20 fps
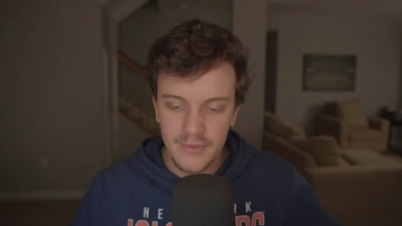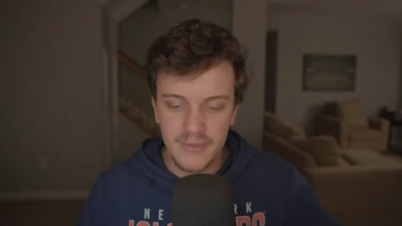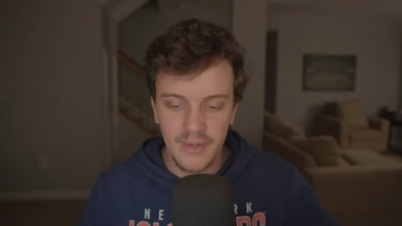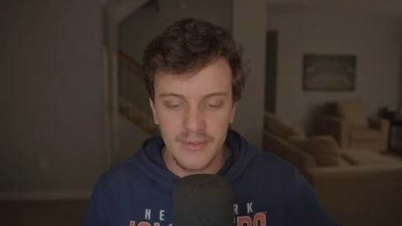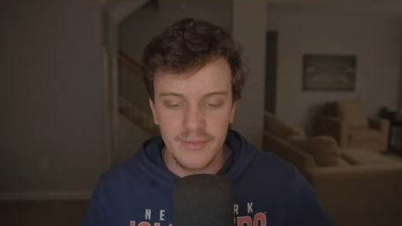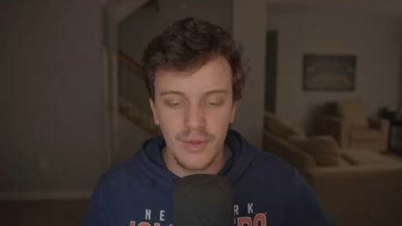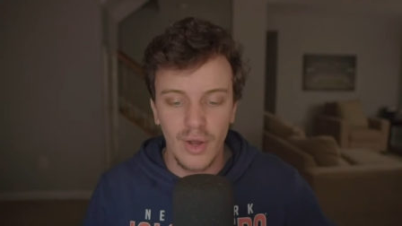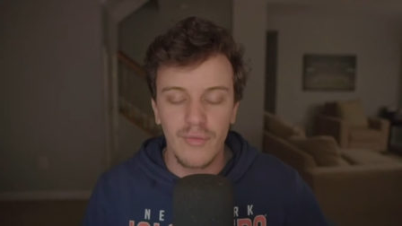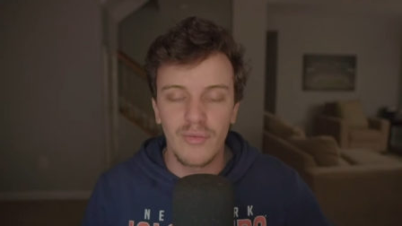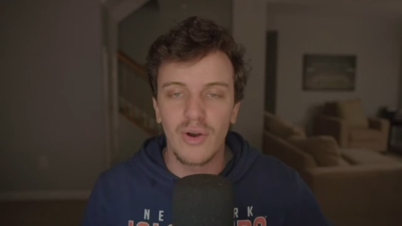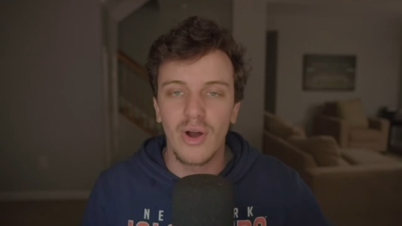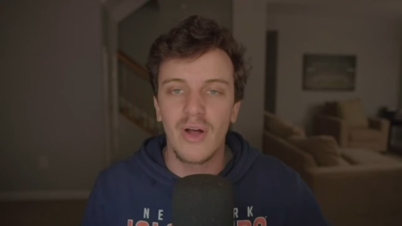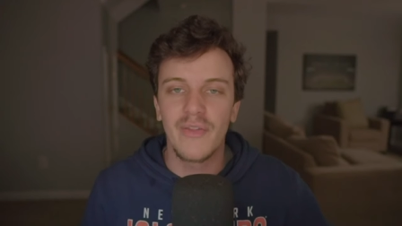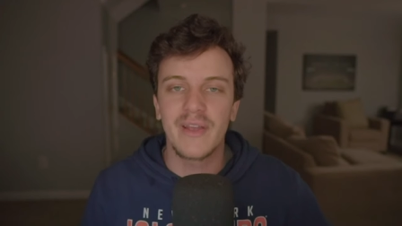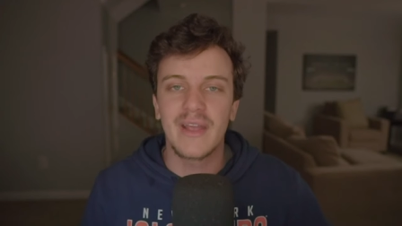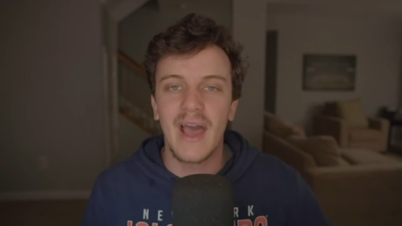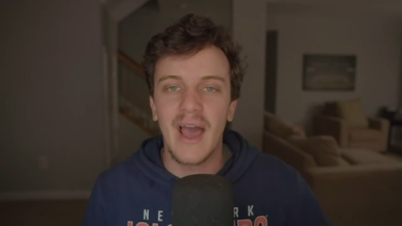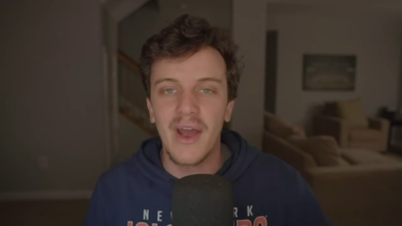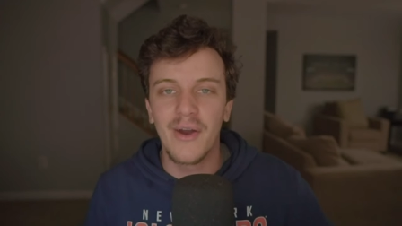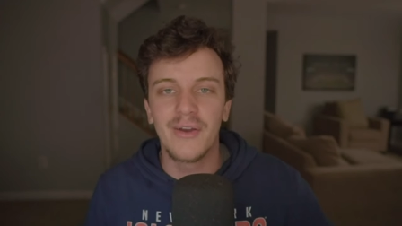Sixth overall,
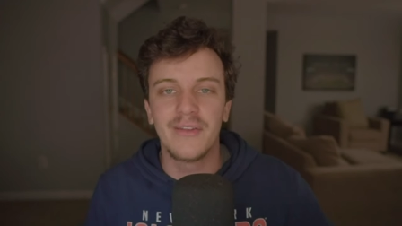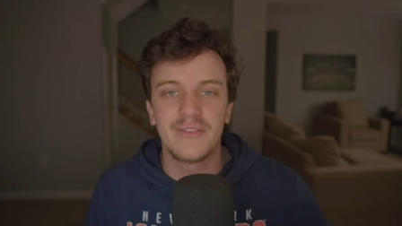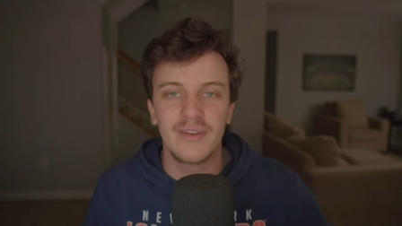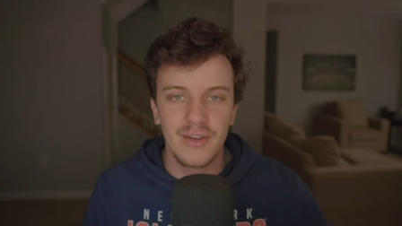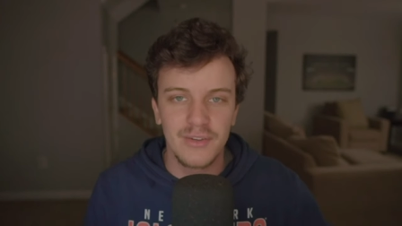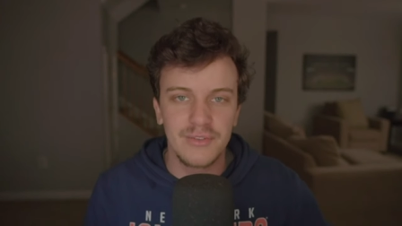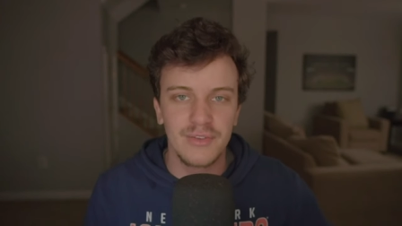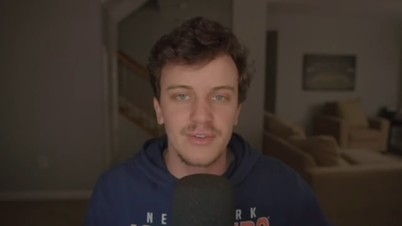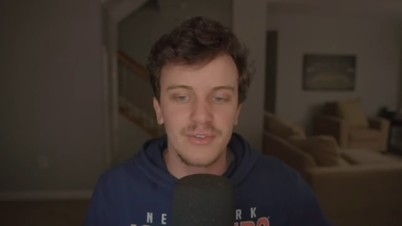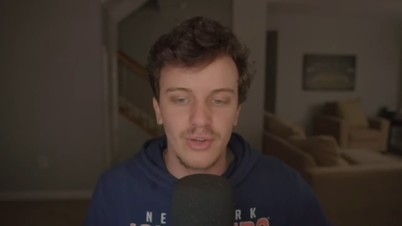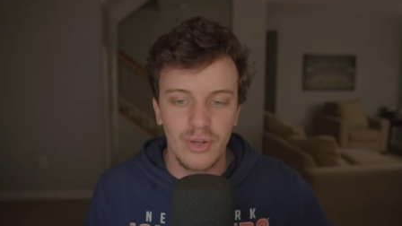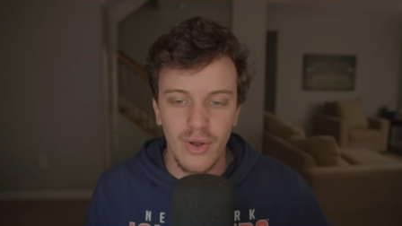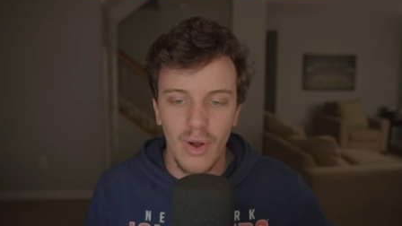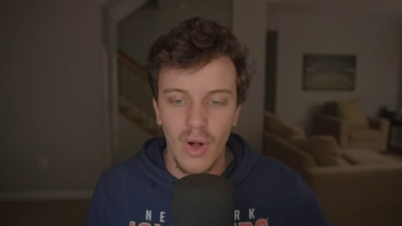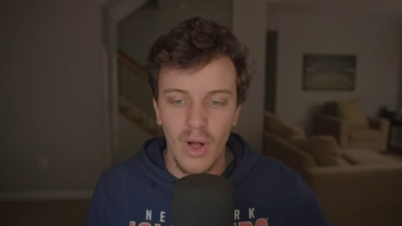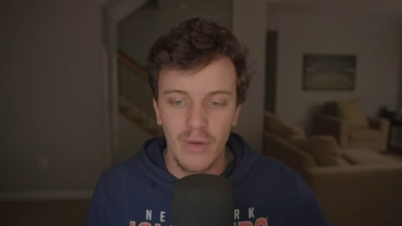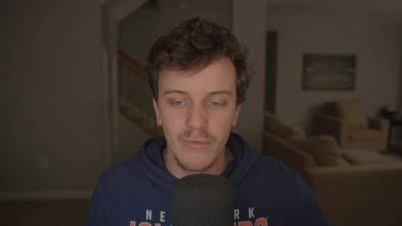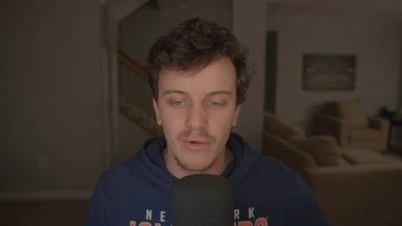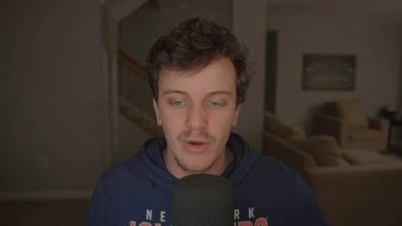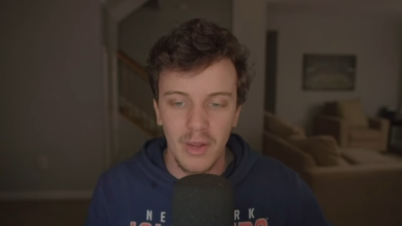the Coyotes initially took
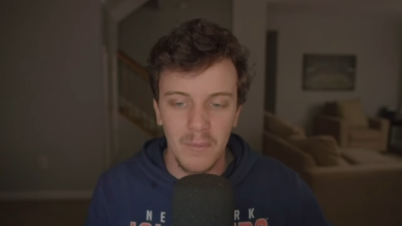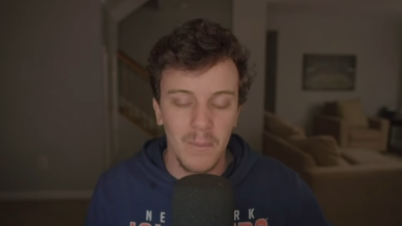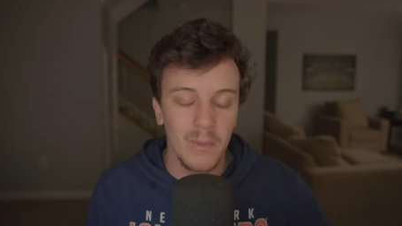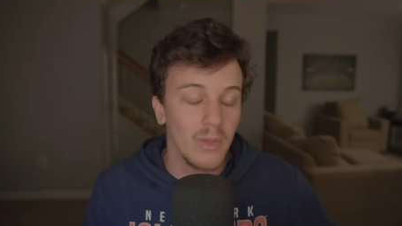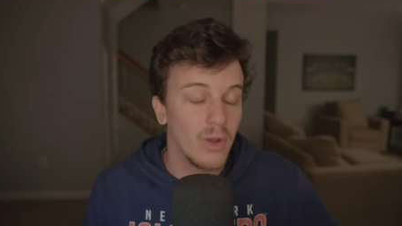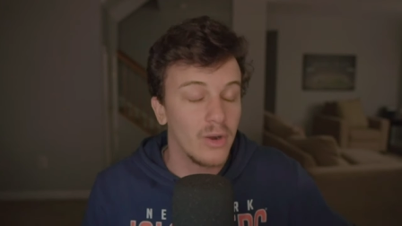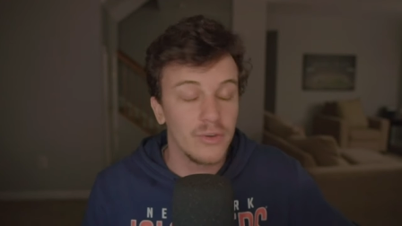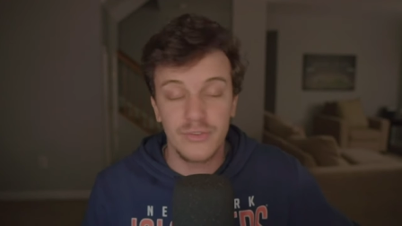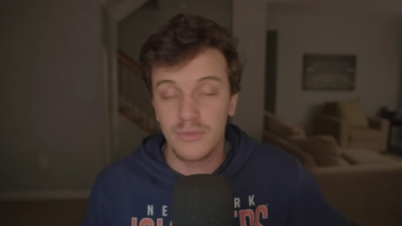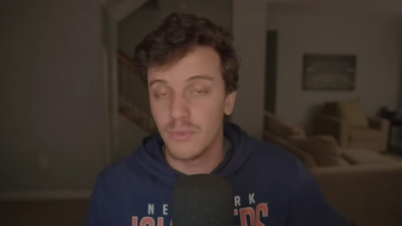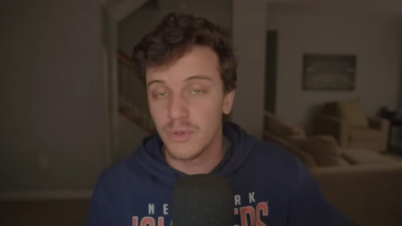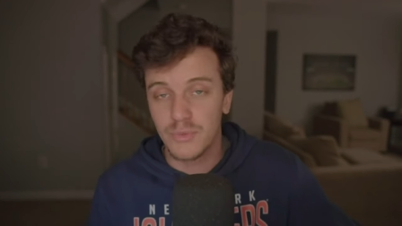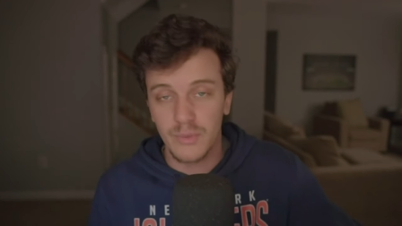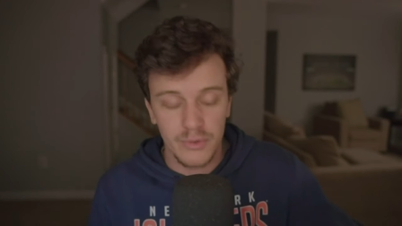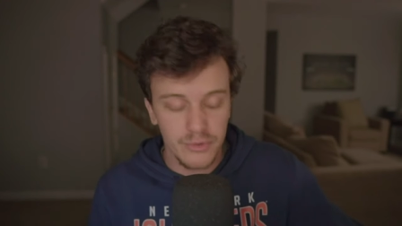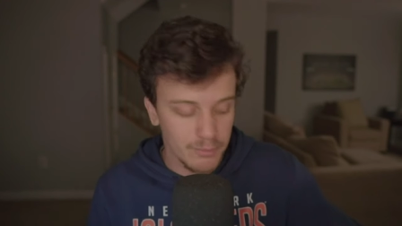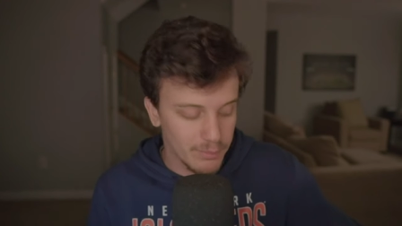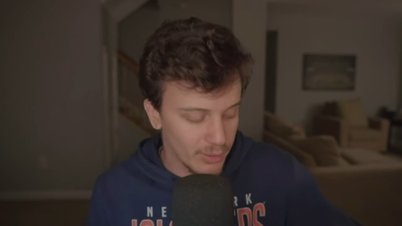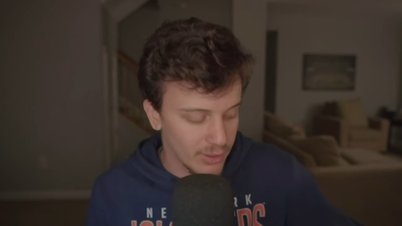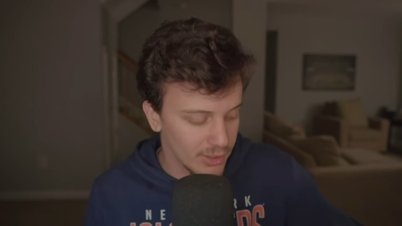Oliver Ekman Larsson, which
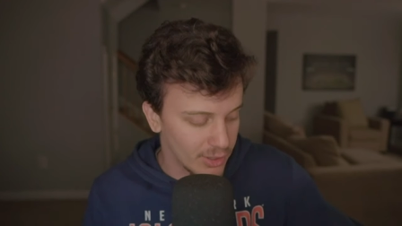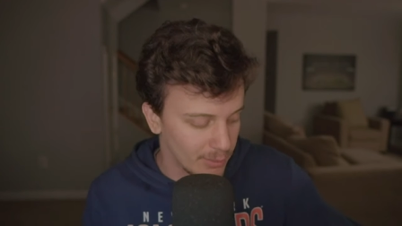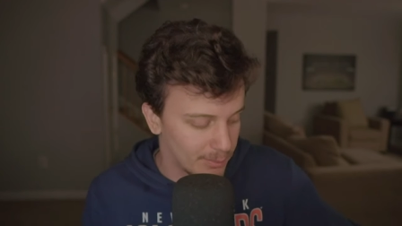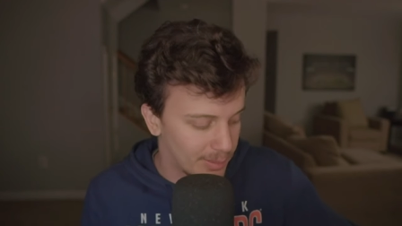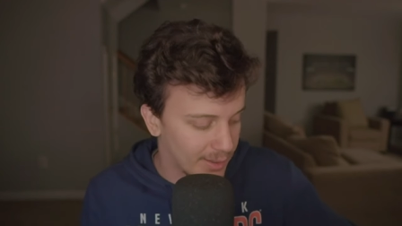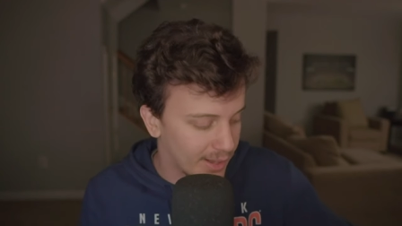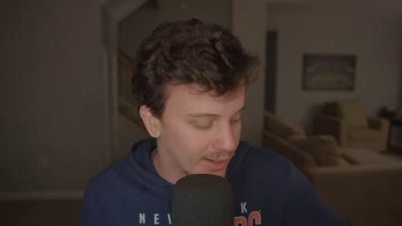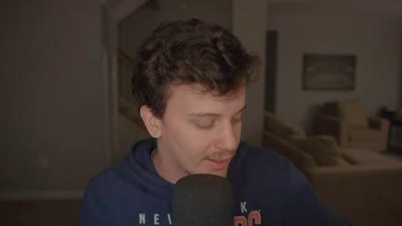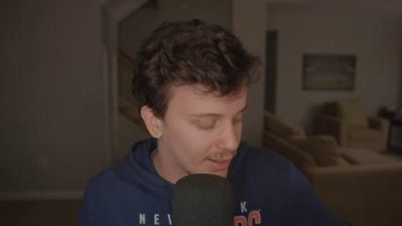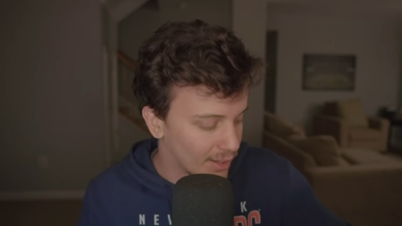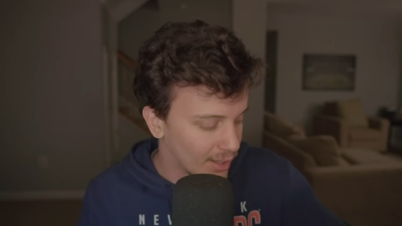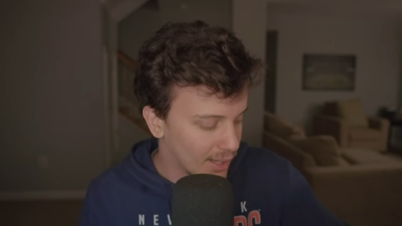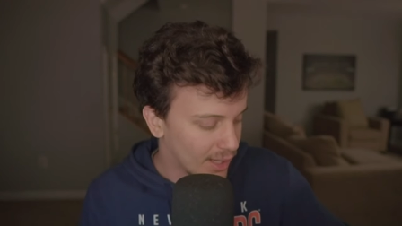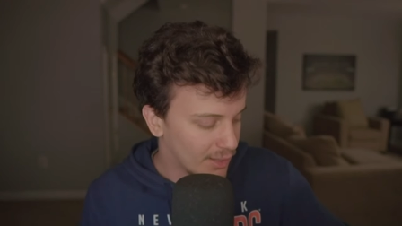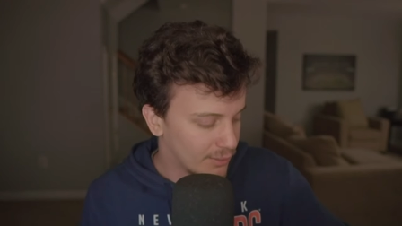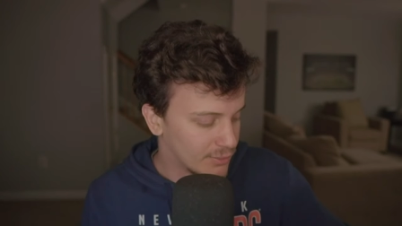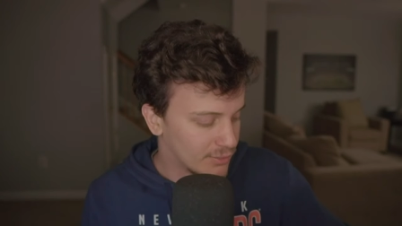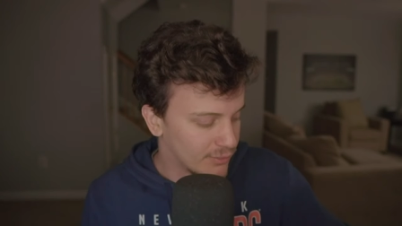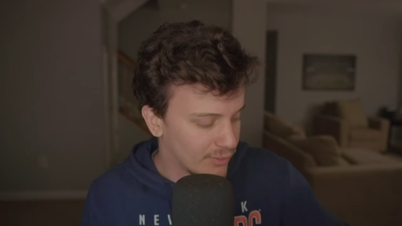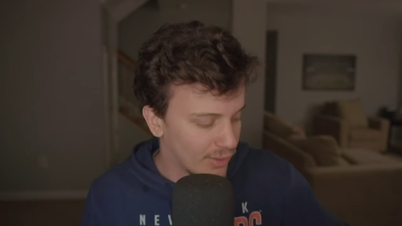was a pretty good pick.
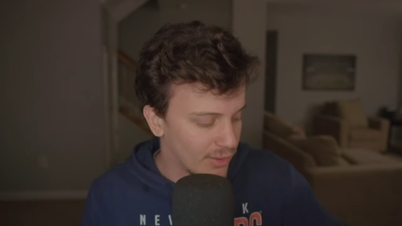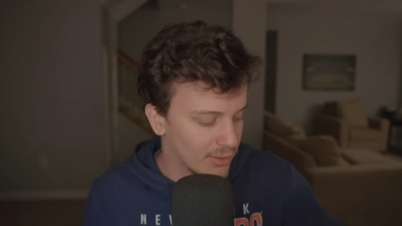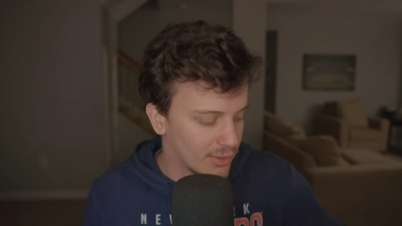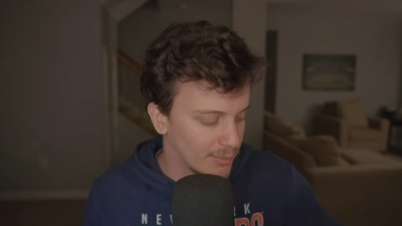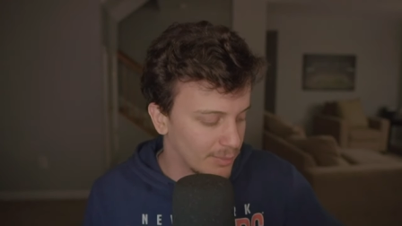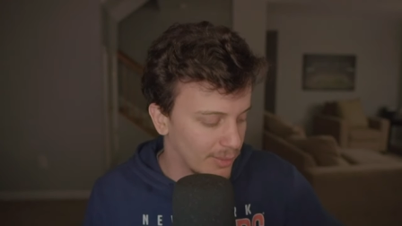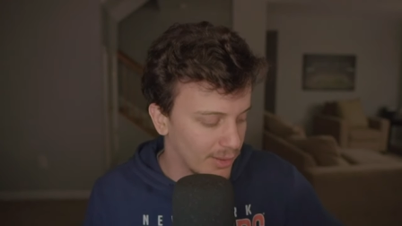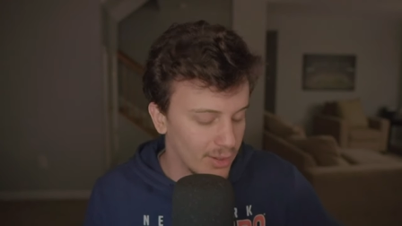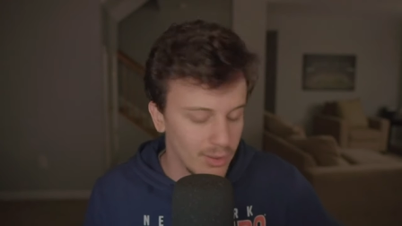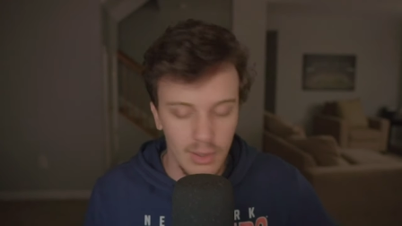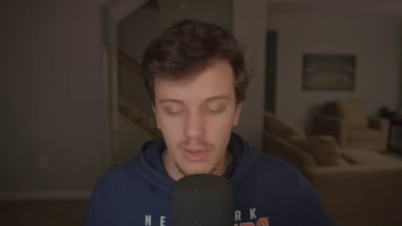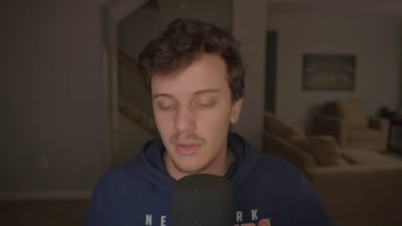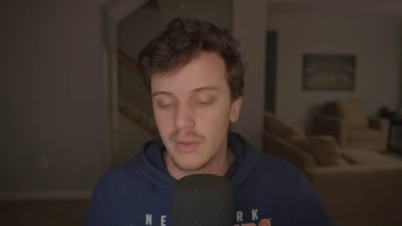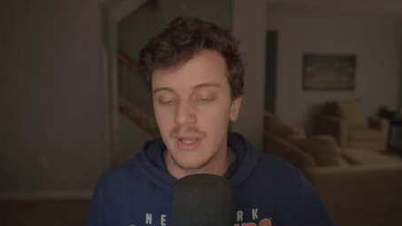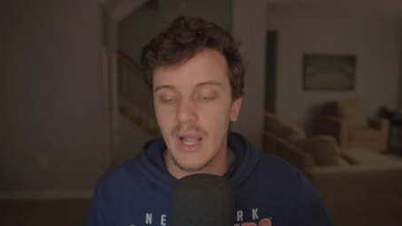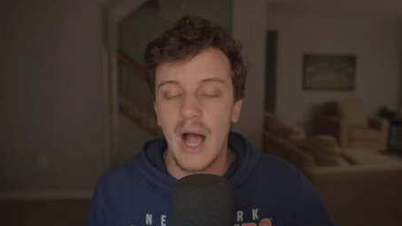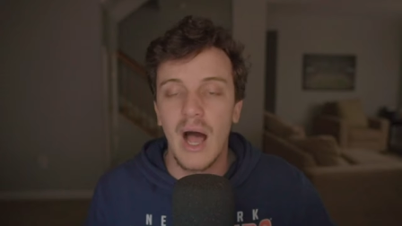He was a very good player early